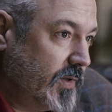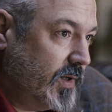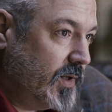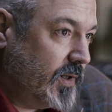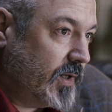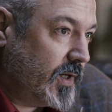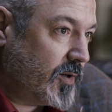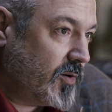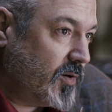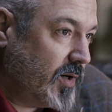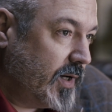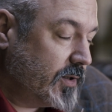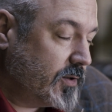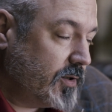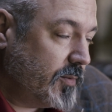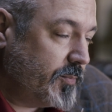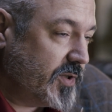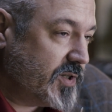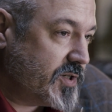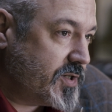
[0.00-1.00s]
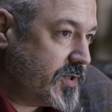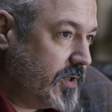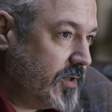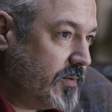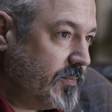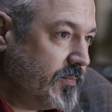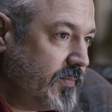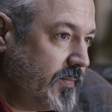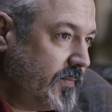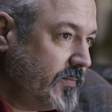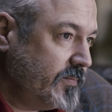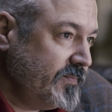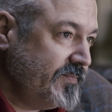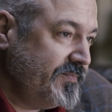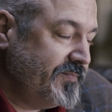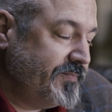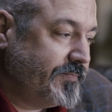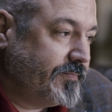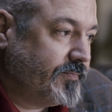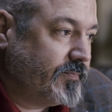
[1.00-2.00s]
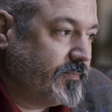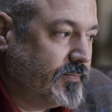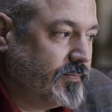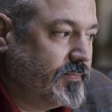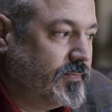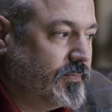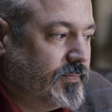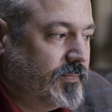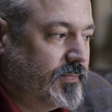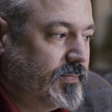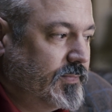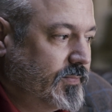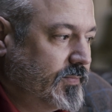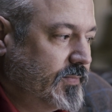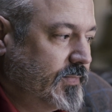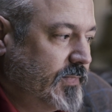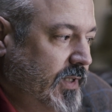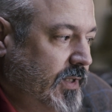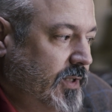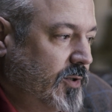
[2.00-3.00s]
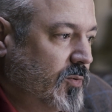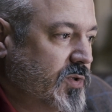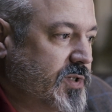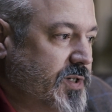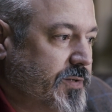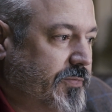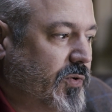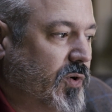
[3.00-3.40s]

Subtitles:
and I cranked up the stem. And it was the